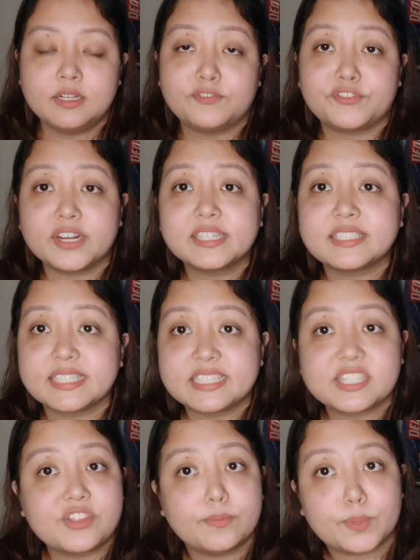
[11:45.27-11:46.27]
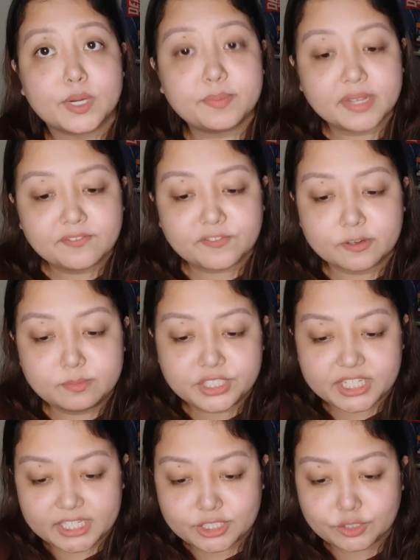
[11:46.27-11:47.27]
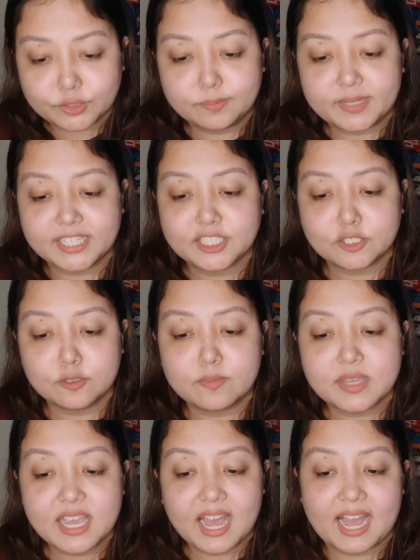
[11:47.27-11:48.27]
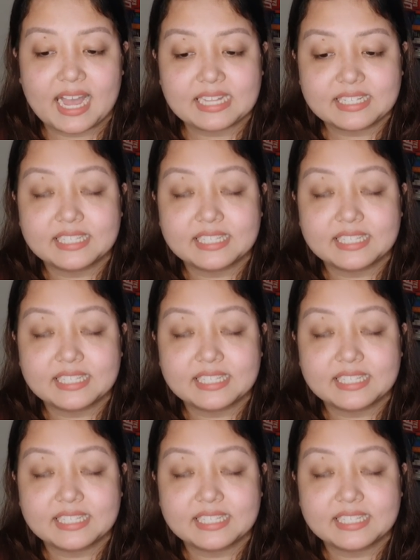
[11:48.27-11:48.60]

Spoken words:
First is The Mermaid from Jeju by Sumi Han.